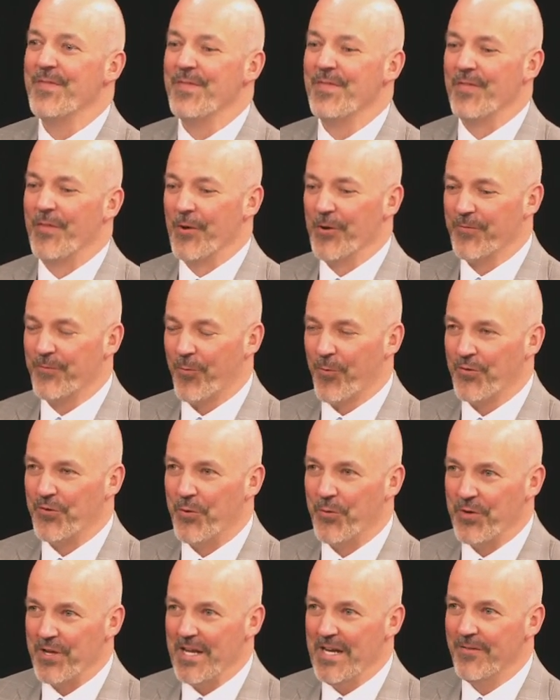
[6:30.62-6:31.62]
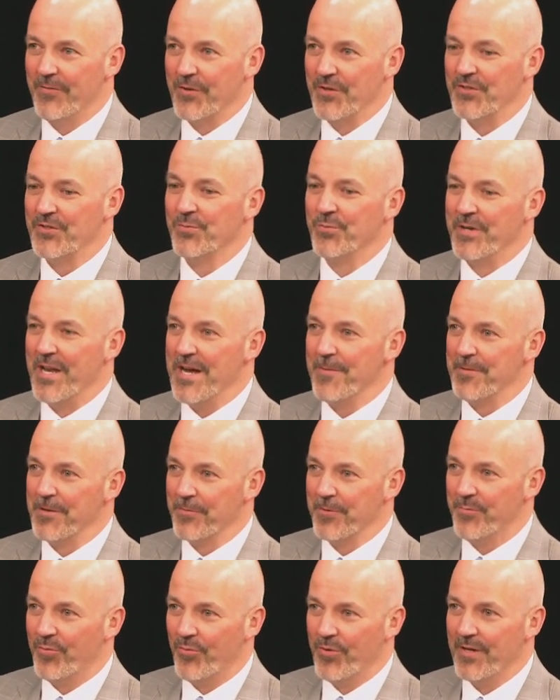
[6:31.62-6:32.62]
Therefore, Tony Evers would not be
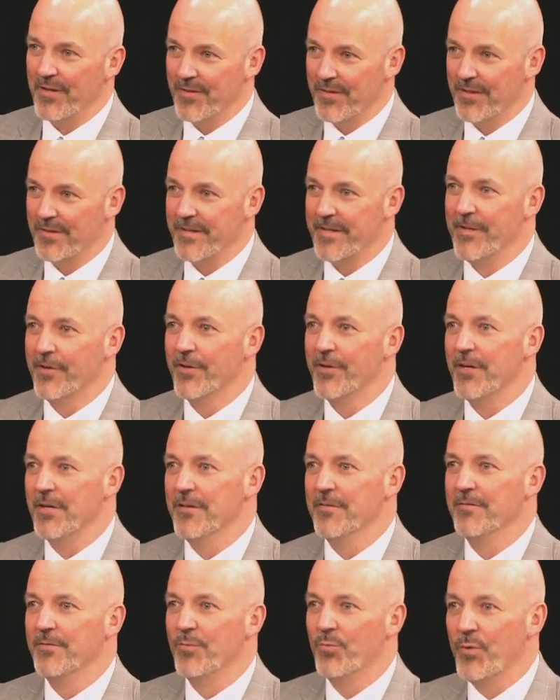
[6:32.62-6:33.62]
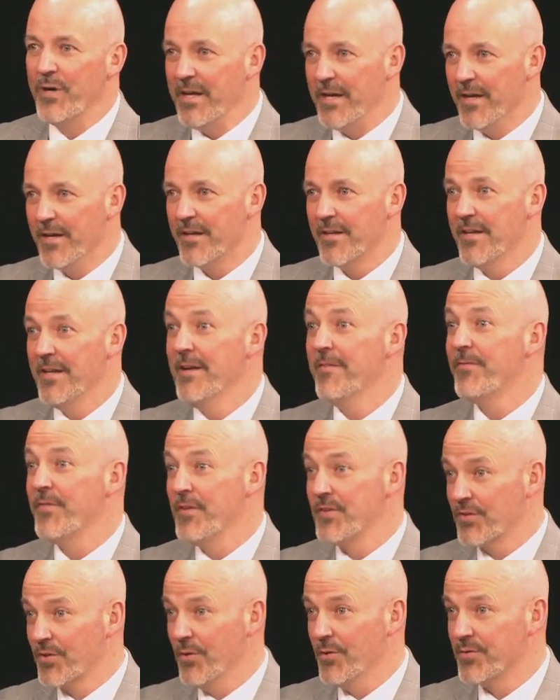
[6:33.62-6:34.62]
able to appoint the leader of WEDIC if
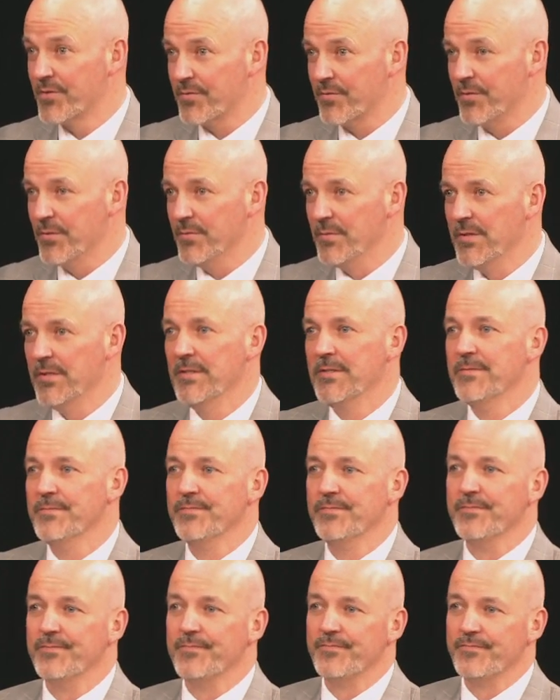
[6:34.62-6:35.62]
this goes through. Okay.